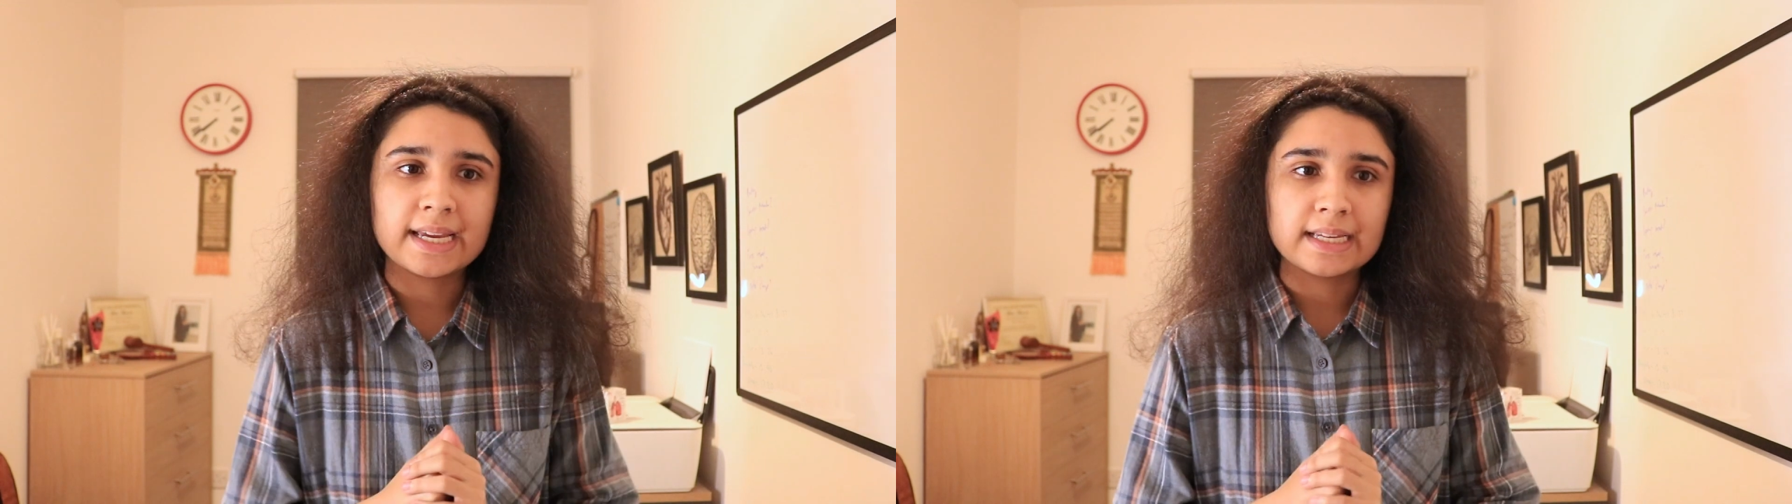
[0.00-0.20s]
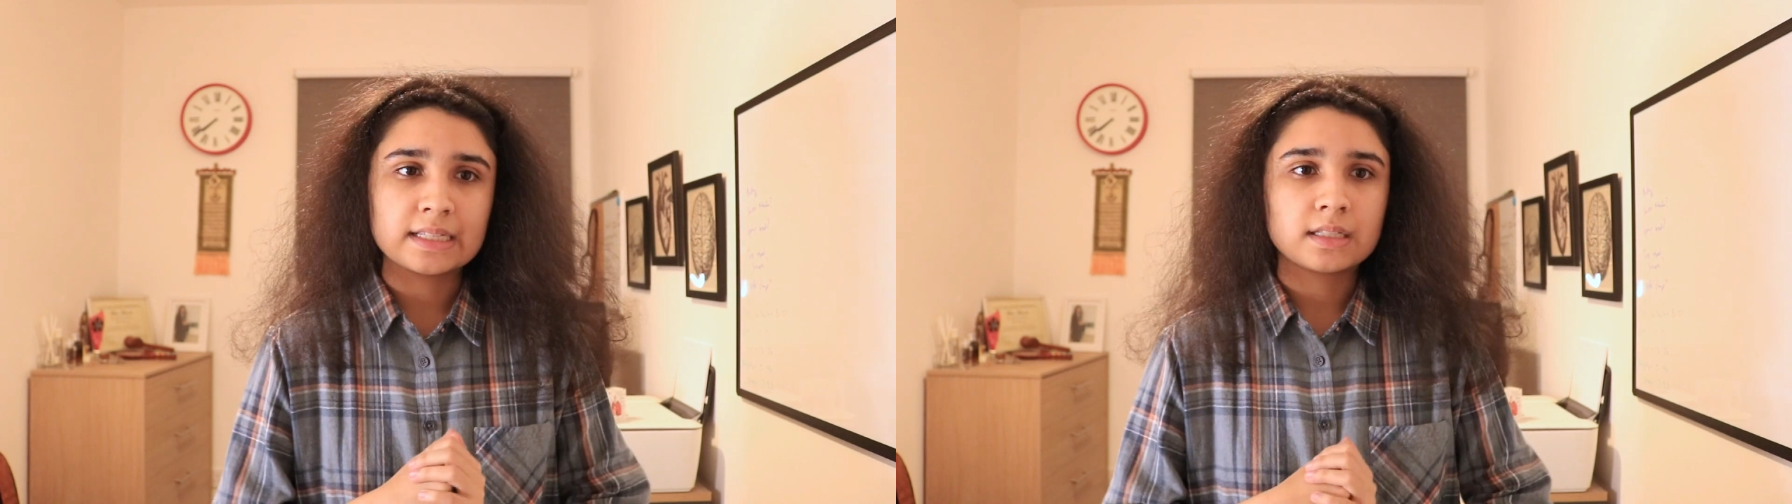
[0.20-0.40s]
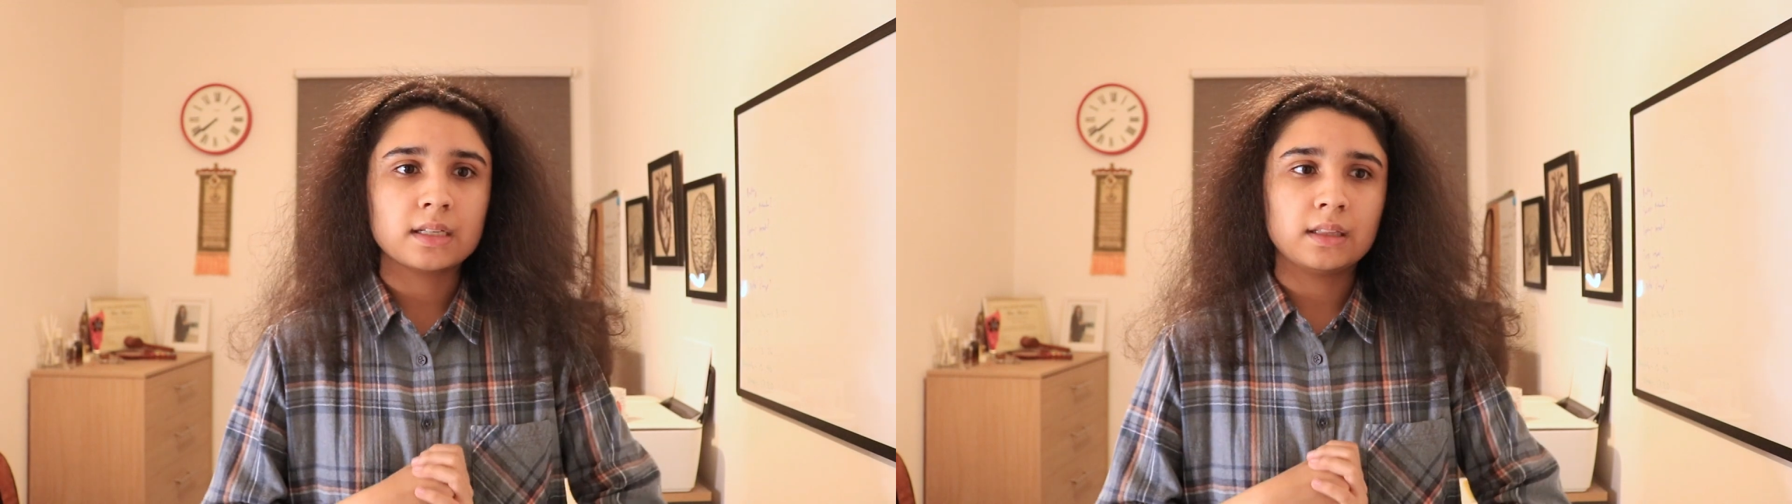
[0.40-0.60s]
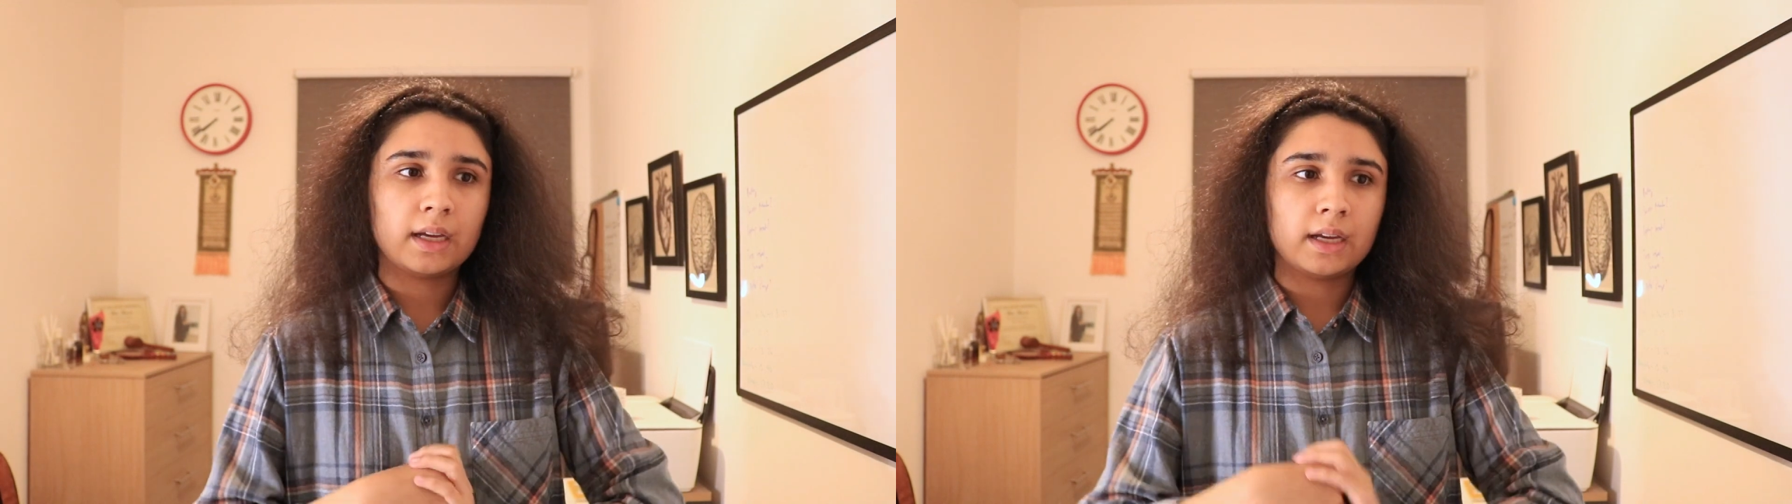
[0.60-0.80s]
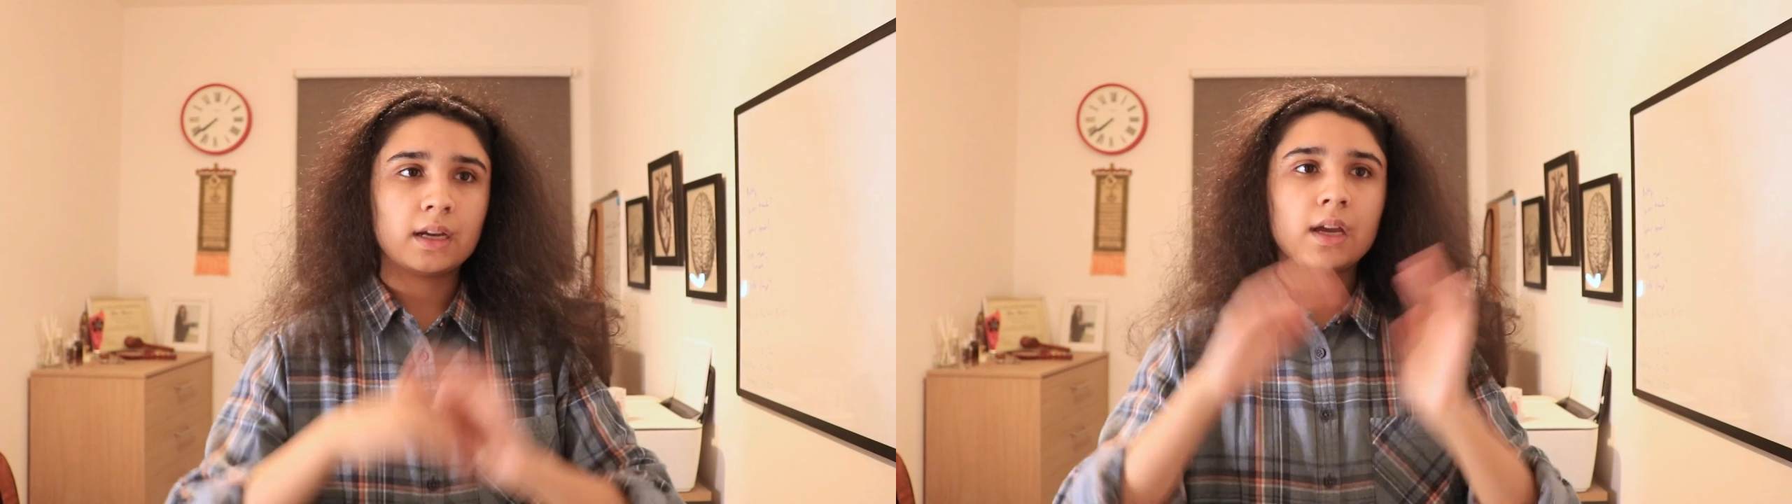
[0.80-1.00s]
is
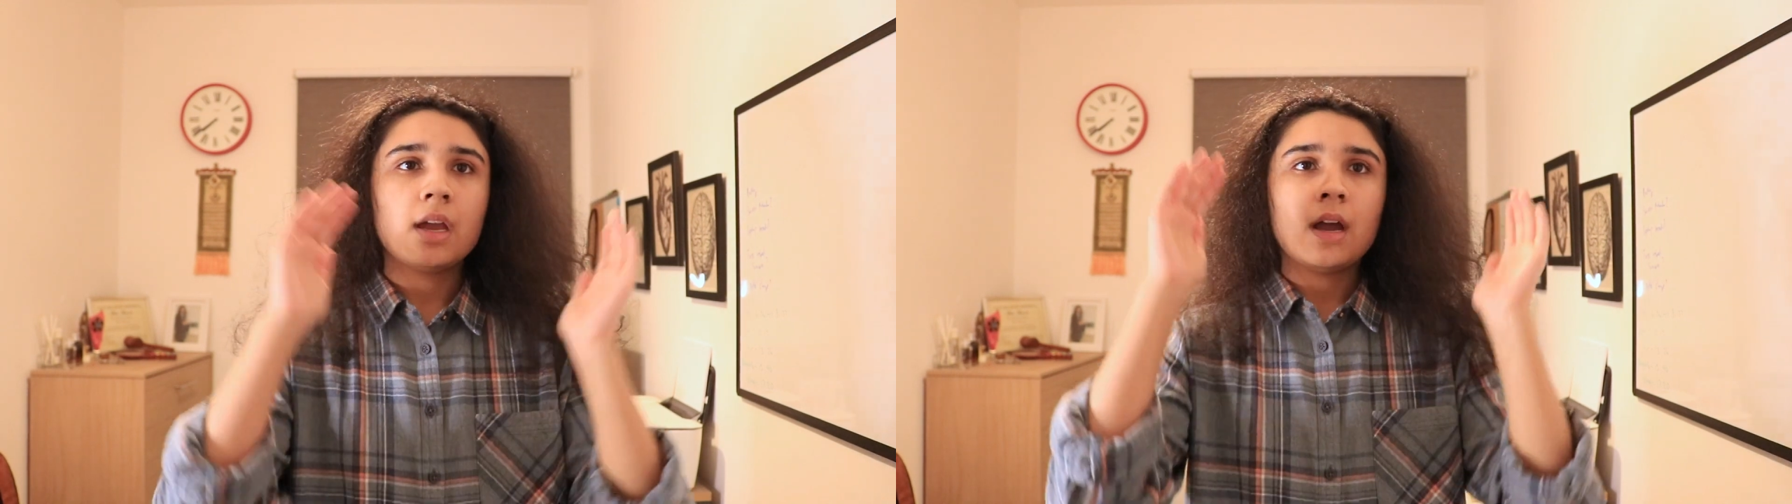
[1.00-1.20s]
like